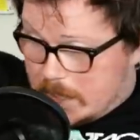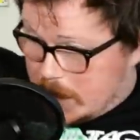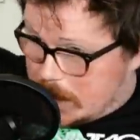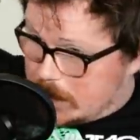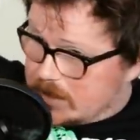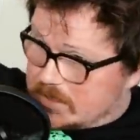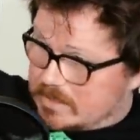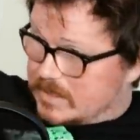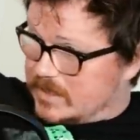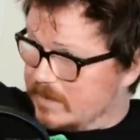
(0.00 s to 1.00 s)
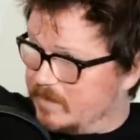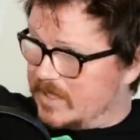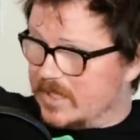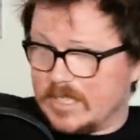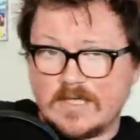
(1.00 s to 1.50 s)
Uh, this is gonna
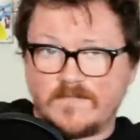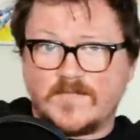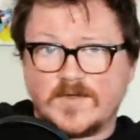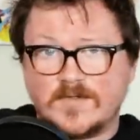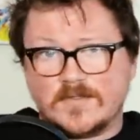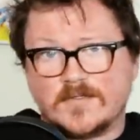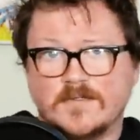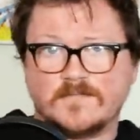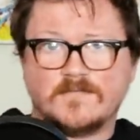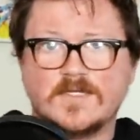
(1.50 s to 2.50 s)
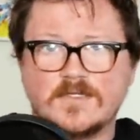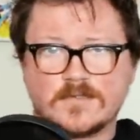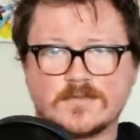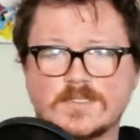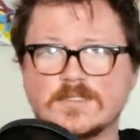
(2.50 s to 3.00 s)
be a fairly long
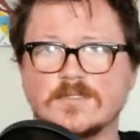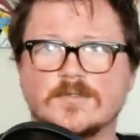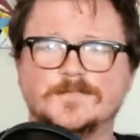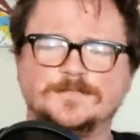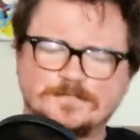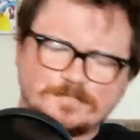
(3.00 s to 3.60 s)
video, so